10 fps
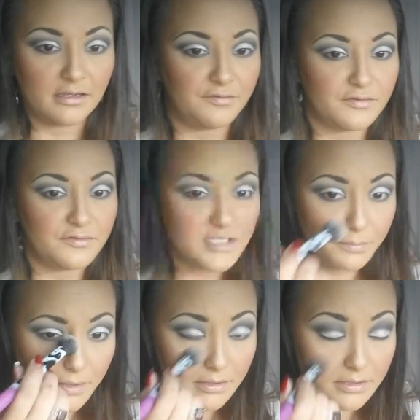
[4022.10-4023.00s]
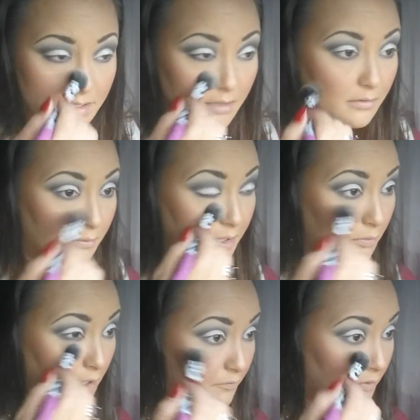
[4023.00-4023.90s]
off of shipping, so like
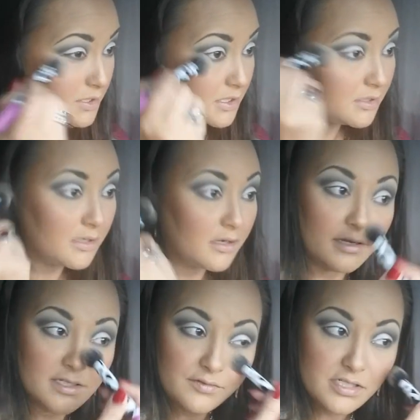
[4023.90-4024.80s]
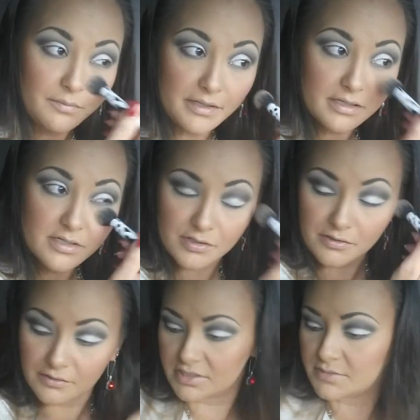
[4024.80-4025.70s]
whatever it's going to cost for shipping is
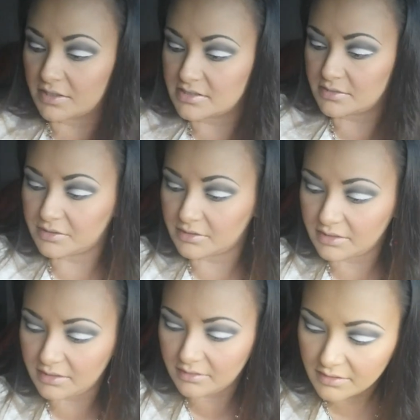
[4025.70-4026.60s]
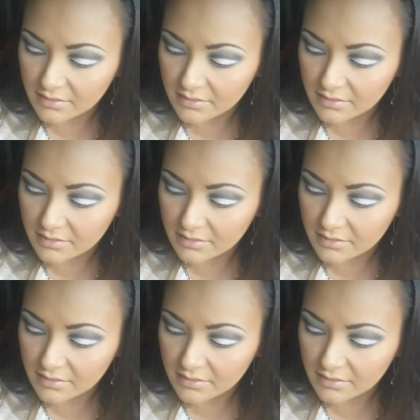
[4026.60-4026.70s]
your responsibility.